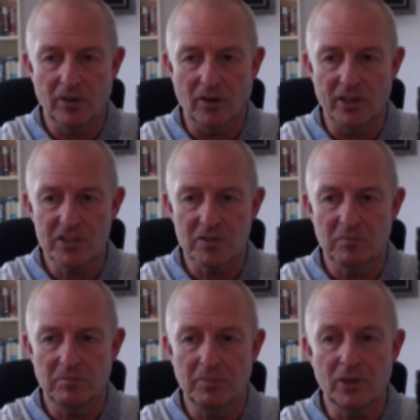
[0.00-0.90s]
item
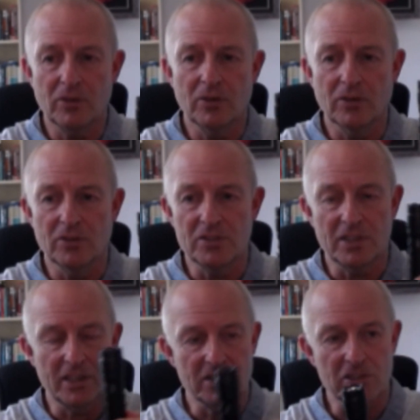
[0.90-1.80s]
because
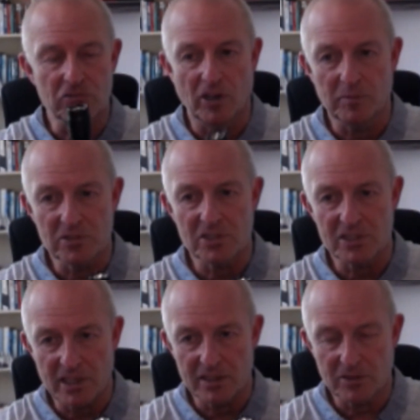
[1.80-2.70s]
it's described as a
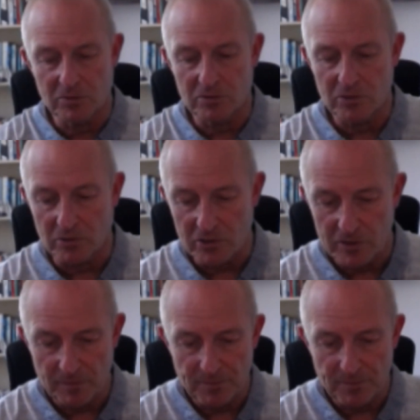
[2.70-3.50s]
tactical torch.